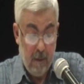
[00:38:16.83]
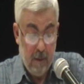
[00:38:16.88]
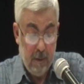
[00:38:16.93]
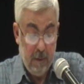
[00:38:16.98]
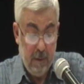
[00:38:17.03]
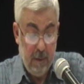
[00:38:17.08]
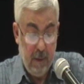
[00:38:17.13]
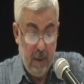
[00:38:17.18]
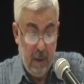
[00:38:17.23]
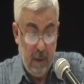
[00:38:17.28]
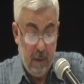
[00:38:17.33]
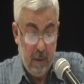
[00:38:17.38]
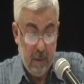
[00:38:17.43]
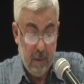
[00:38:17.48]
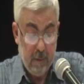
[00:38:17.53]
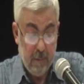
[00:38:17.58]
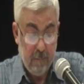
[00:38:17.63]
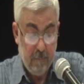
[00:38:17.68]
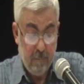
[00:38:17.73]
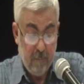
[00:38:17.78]
today,
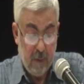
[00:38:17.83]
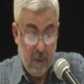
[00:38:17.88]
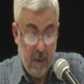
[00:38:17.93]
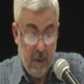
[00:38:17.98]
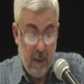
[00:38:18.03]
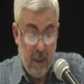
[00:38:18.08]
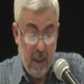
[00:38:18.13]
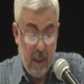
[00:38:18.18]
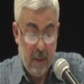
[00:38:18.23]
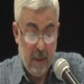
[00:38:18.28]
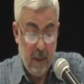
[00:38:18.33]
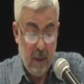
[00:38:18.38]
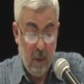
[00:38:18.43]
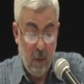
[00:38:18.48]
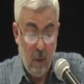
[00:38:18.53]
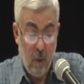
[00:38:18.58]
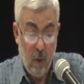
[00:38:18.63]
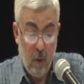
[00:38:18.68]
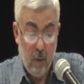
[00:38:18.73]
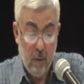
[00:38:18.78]
it has a
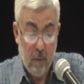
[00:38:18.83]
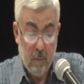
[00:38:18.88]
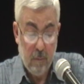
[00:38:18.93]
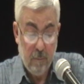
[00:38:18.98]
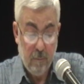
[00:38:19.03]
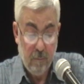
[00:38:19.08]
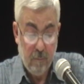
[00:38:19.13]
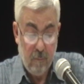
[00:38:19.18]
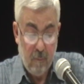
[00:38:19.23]
long